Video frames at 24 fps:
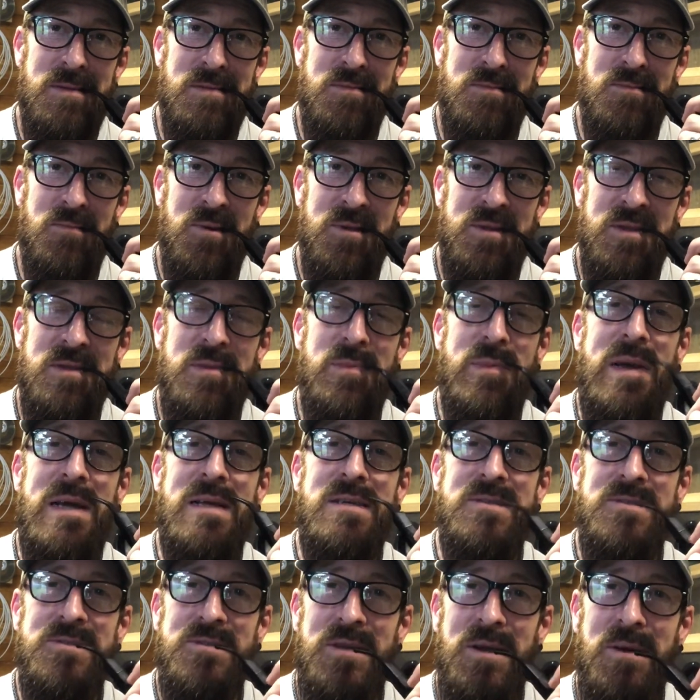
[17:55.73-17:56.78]
one of the
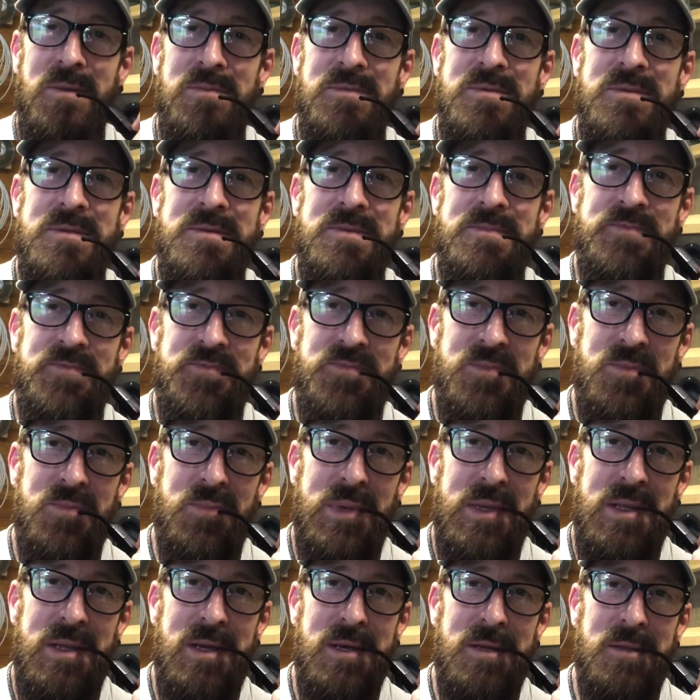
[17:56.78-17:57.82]
best jobs,
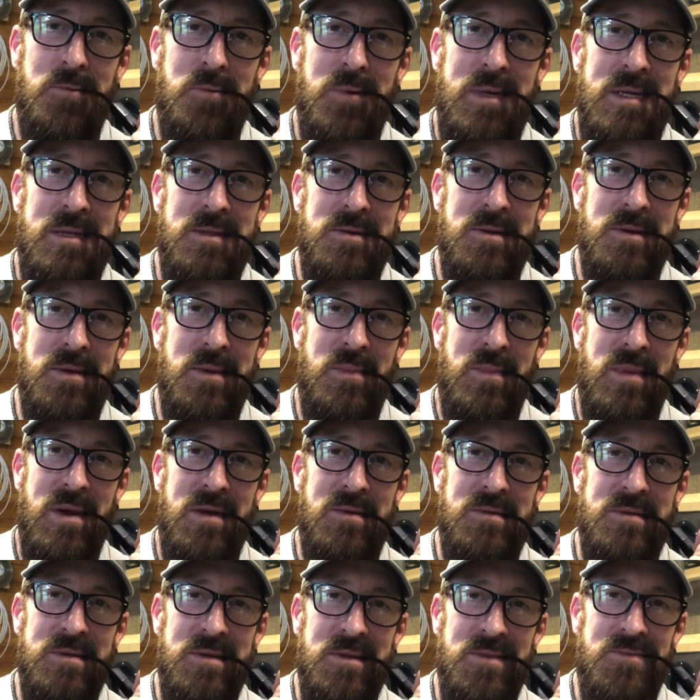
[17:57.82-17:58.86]
being out in a weed cutting
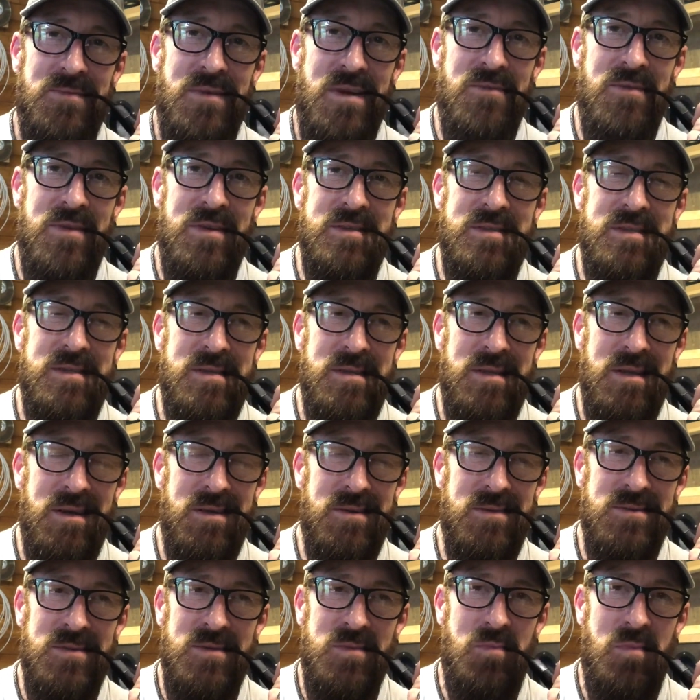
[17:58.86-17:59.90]
boat on the rivers. That
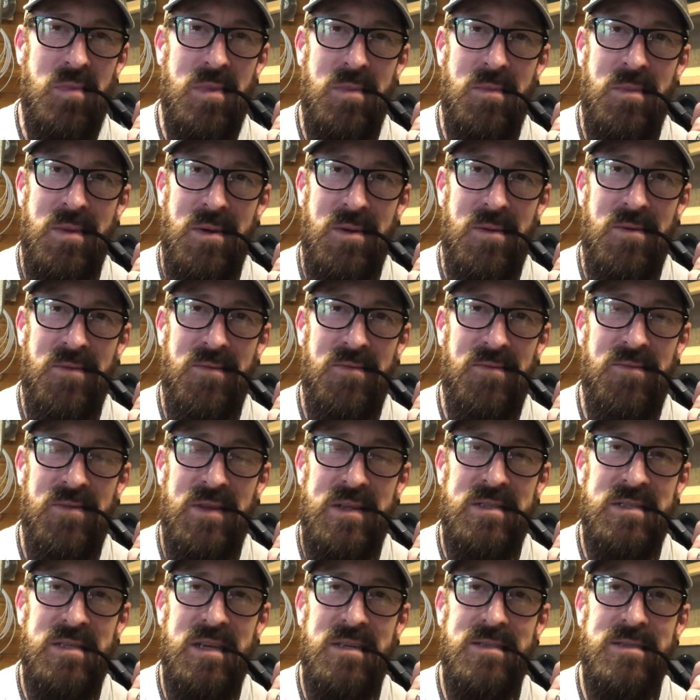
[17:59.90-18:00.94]
was a
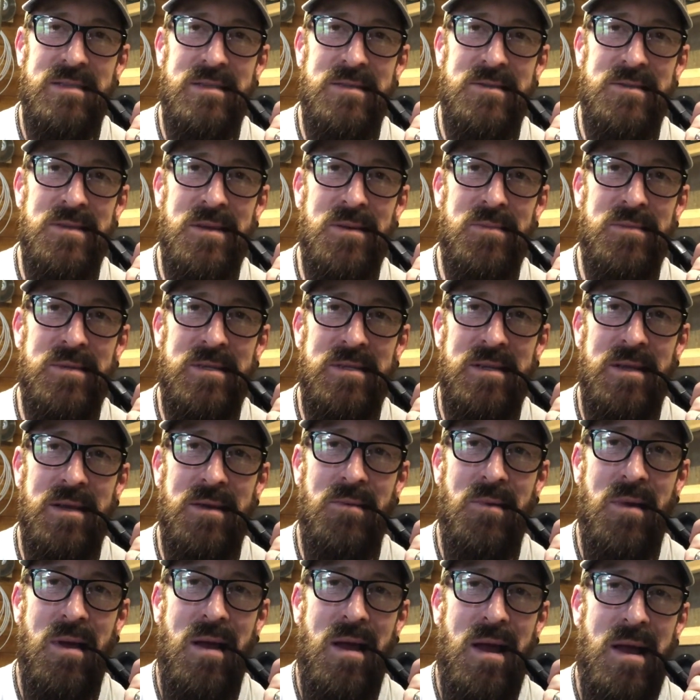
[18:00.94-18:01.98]
fantastic job to do.
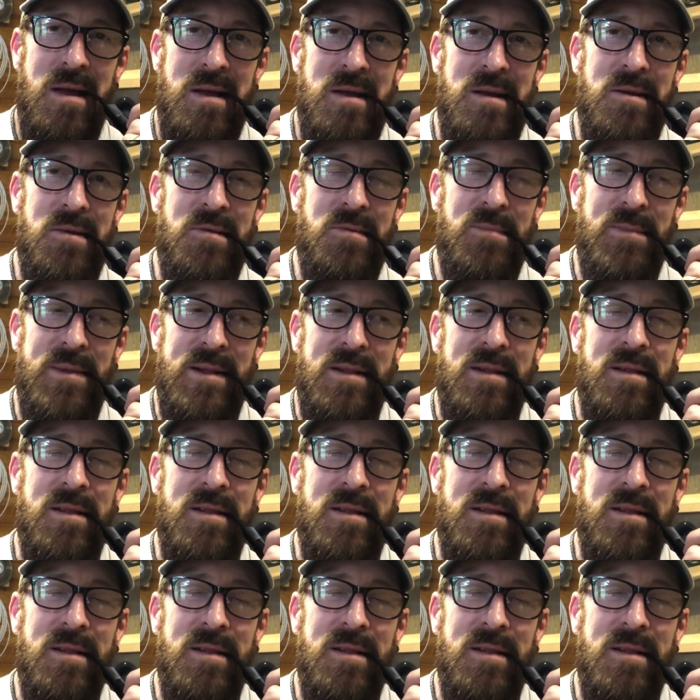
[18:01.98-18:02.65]
I spent a